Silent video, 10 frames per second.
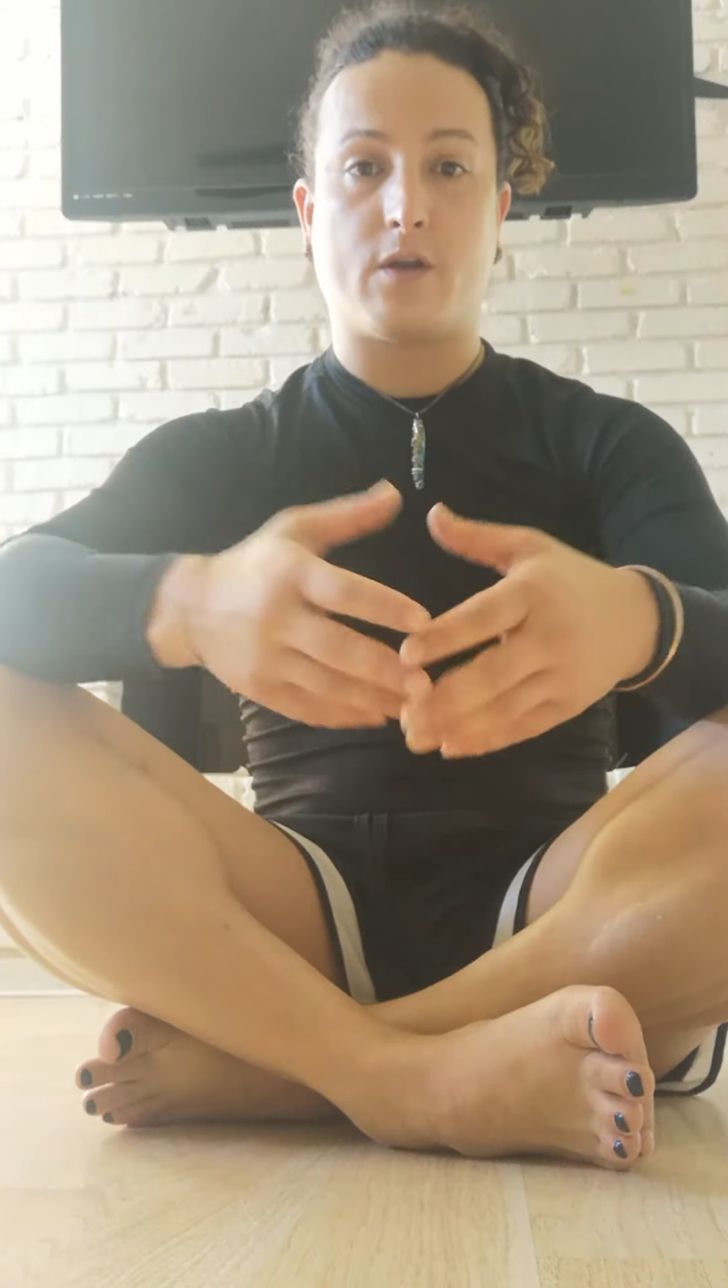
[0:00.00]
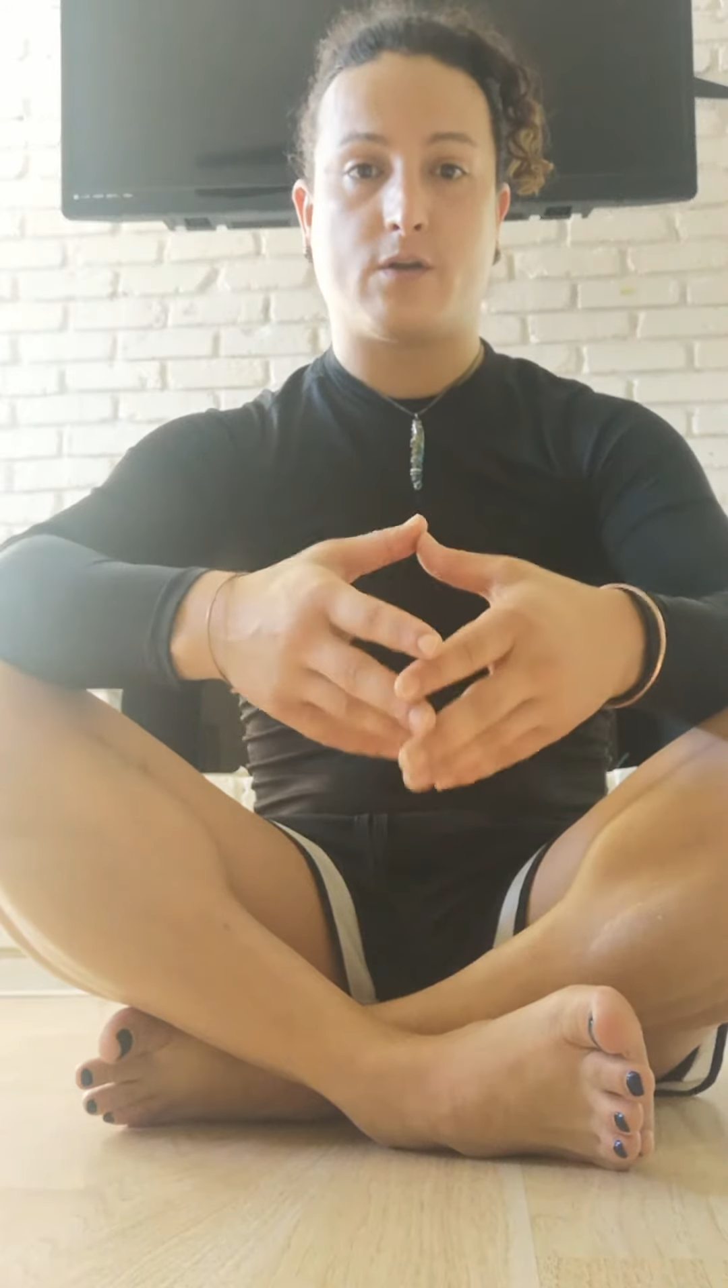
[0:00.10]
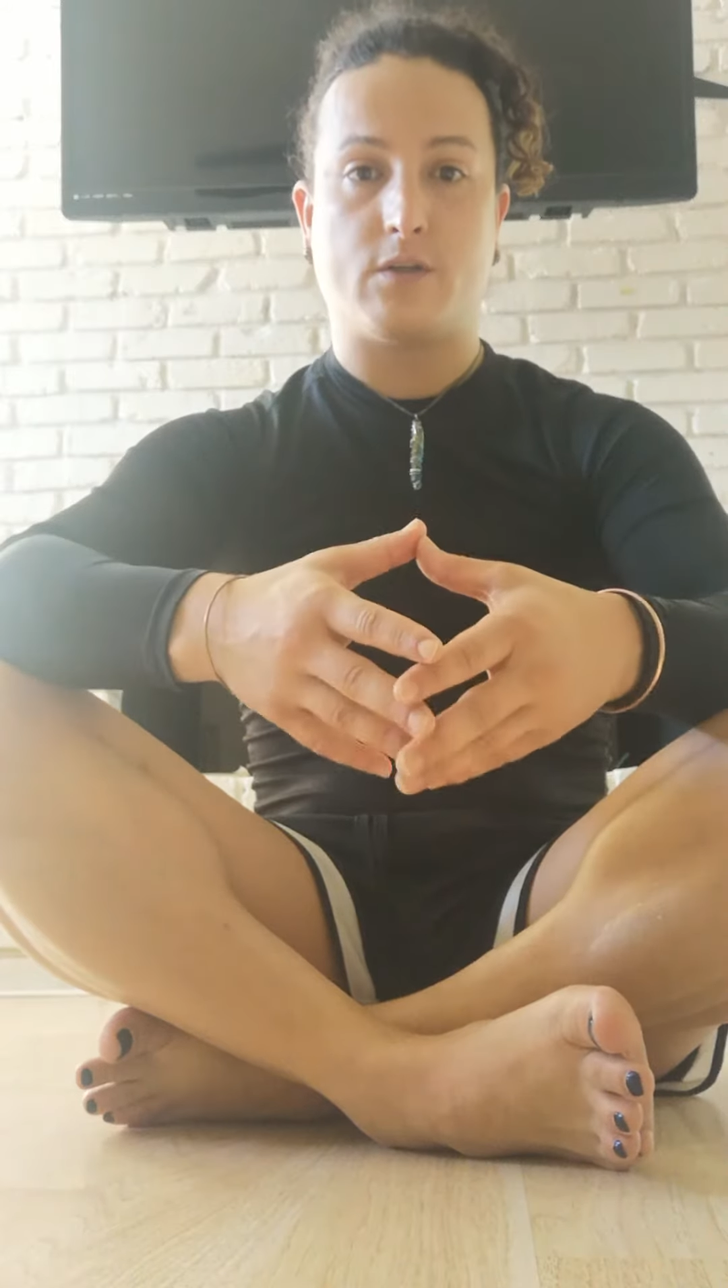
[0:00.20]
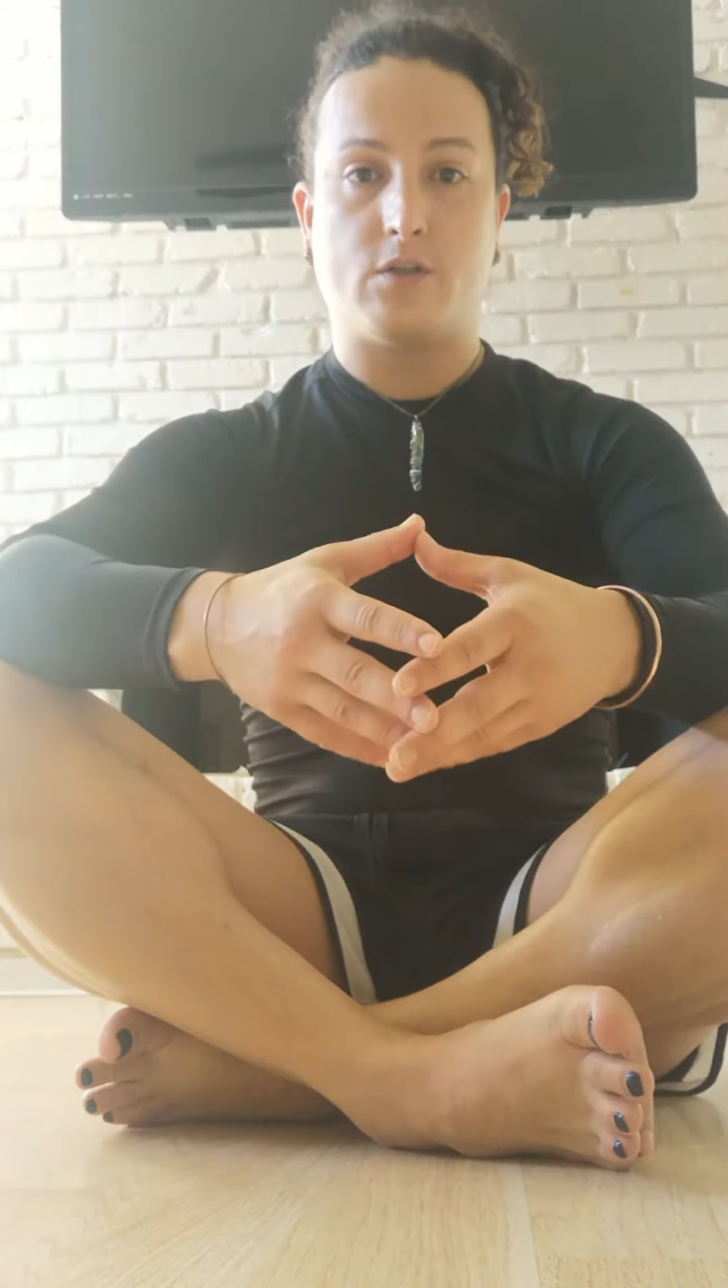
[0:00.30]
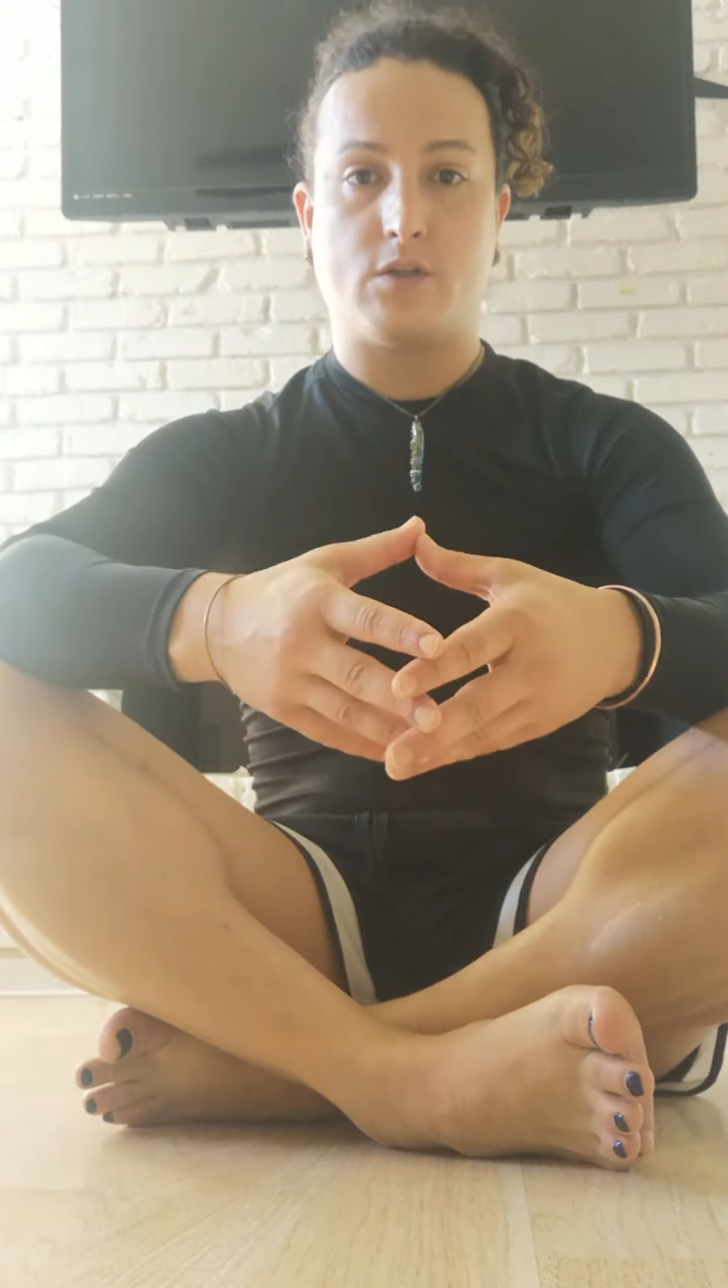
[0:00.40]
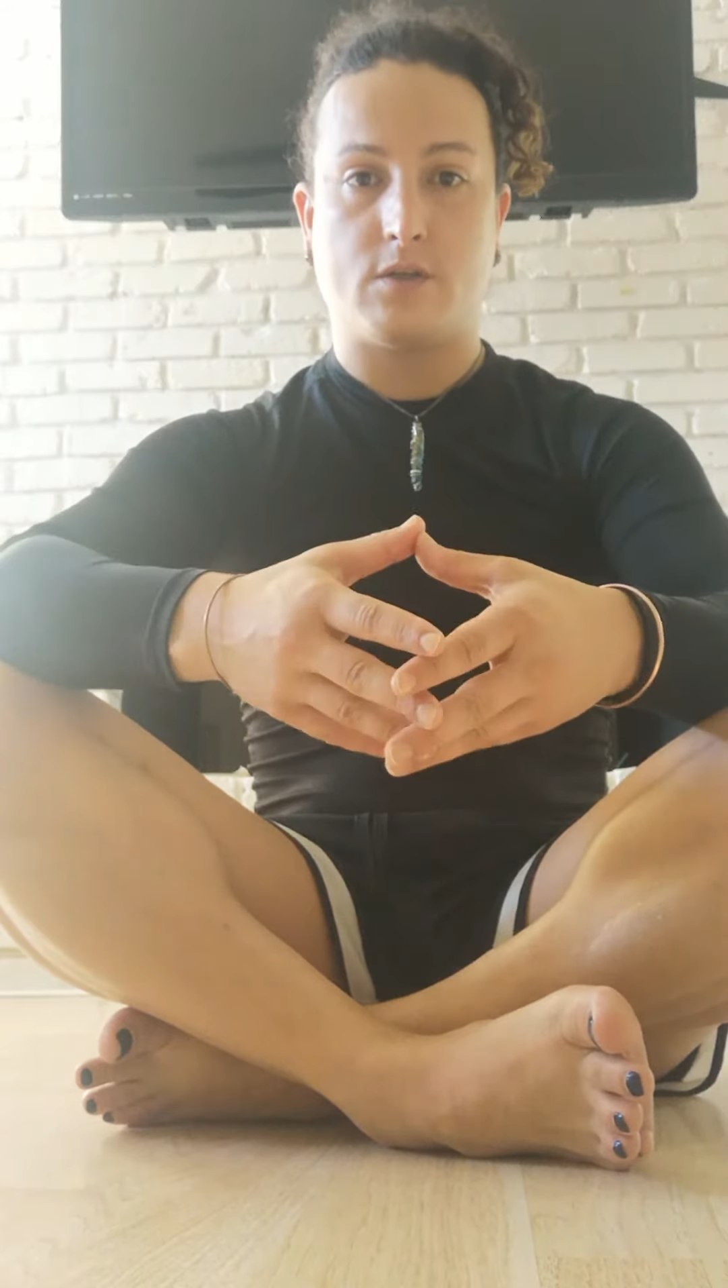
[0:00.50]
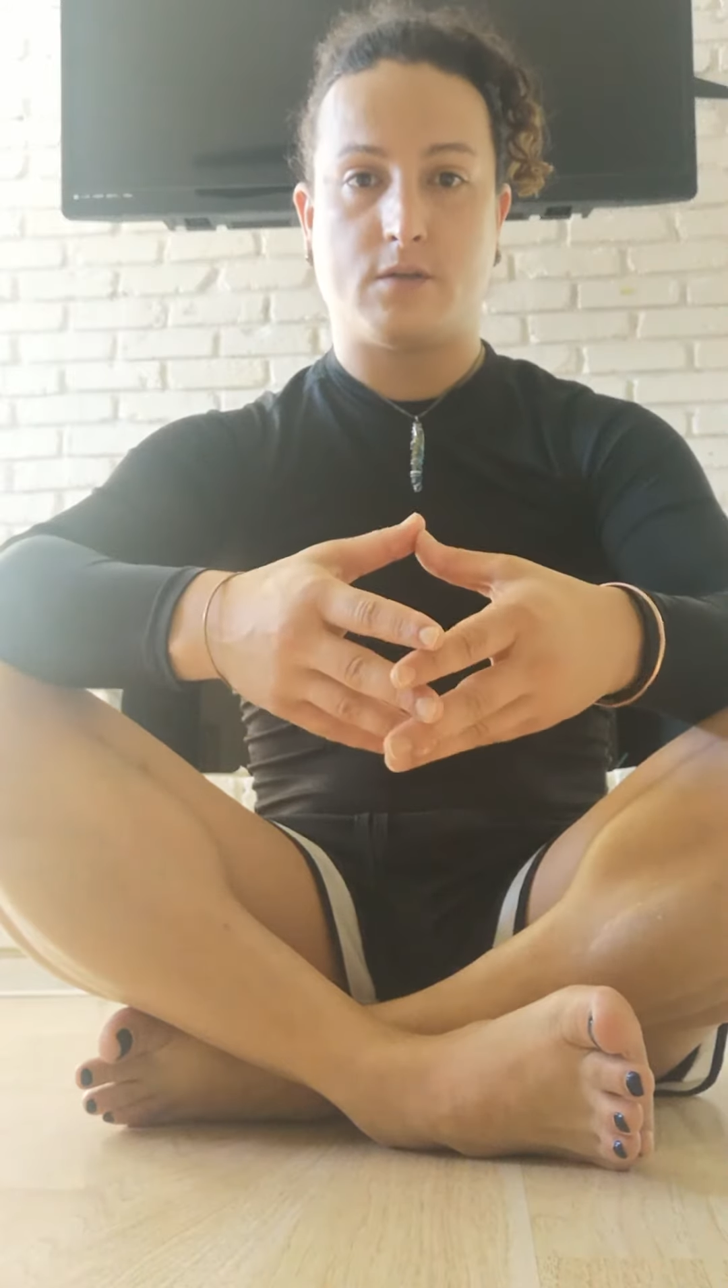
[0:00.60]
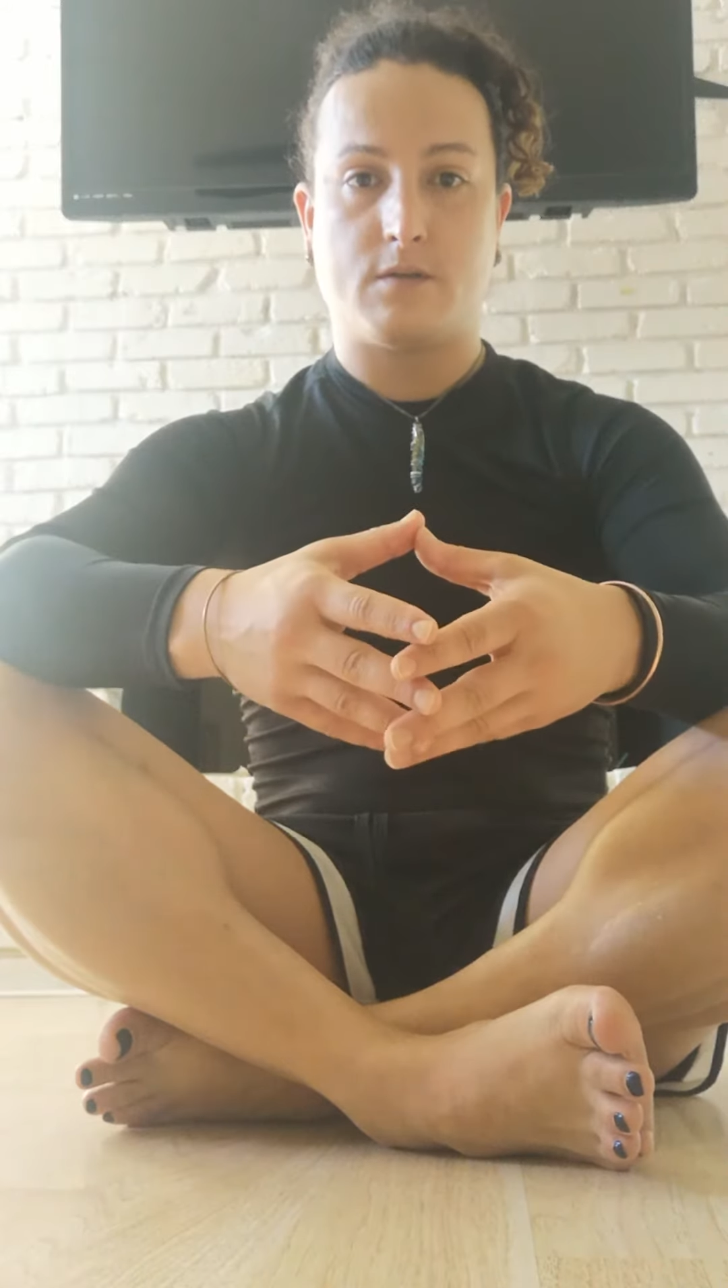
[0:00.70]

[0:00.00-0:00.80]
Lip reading: condition?